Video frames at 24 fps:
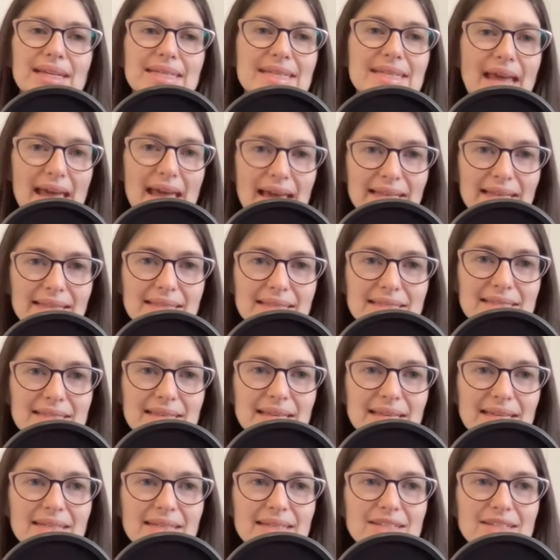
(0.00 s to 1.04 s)
dance
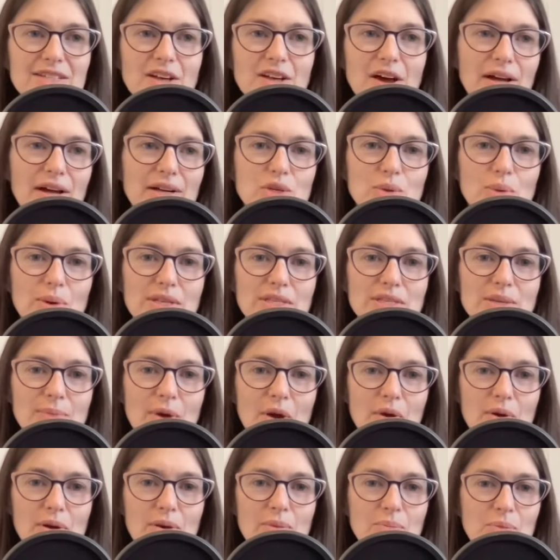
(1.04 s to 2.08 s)
and talk to us
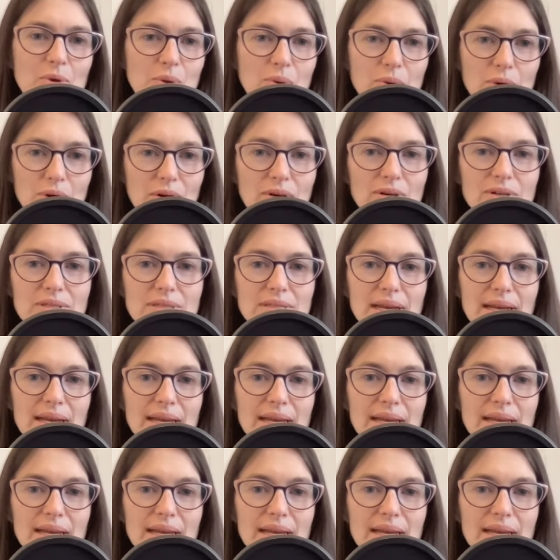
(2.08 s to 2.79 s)
about computers.